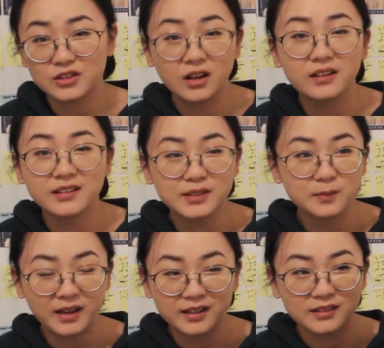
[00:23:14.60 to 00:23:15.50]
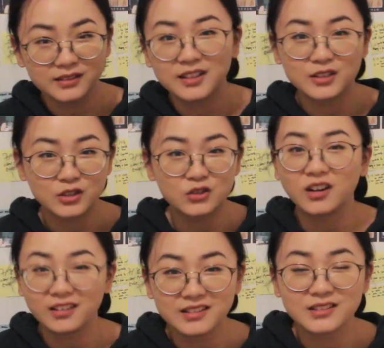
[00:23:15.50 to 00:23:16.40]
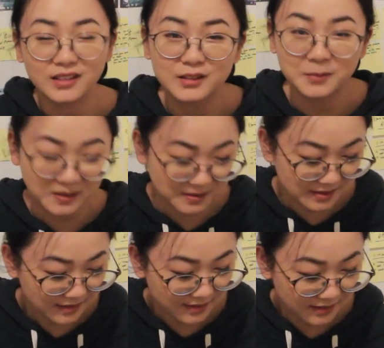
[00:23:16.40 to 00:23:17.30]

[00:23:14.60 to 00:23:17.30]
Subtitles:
that John is my strongest suspect.